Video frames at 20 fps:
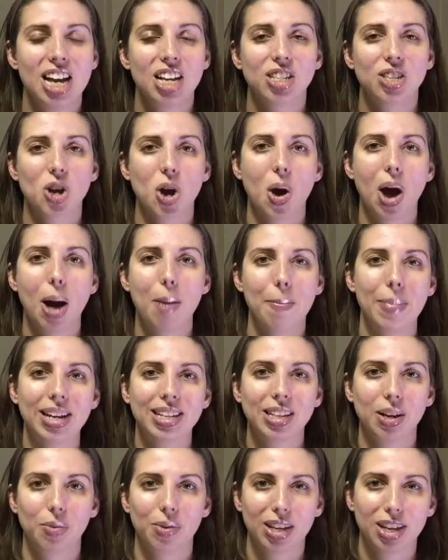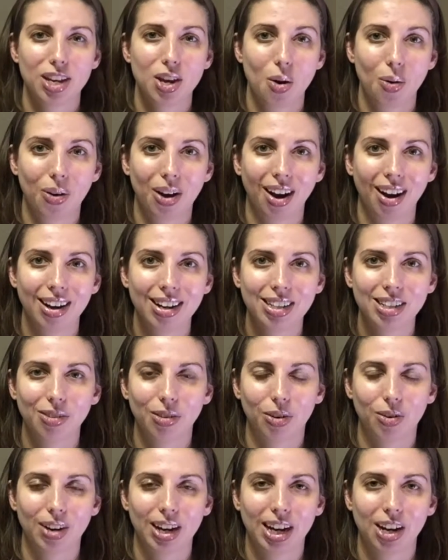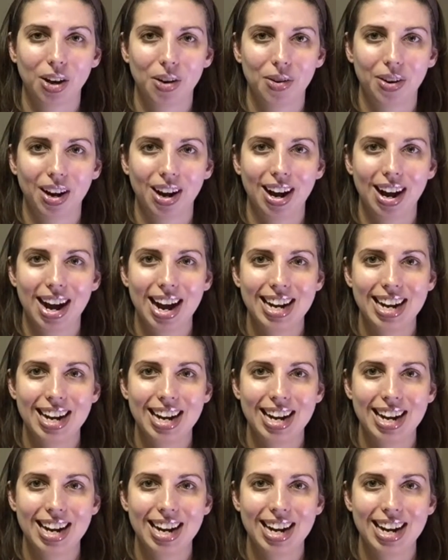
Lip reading: So I'll mix it with yogurt, Greek yogurt,